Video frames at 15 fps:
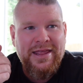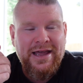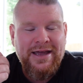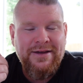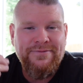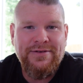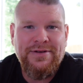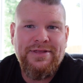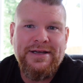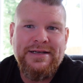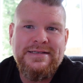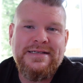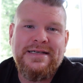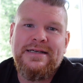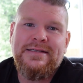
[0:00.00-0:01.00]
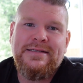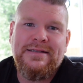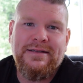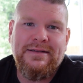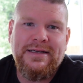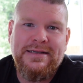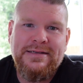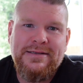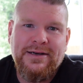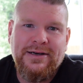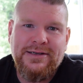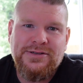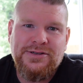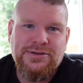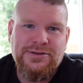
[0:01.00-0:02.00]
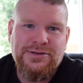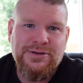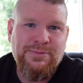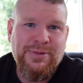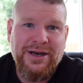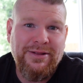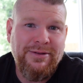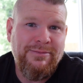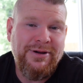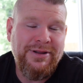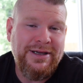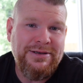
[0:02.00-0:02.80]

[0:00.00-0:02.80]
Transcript: Everything says that these guys should do better than what they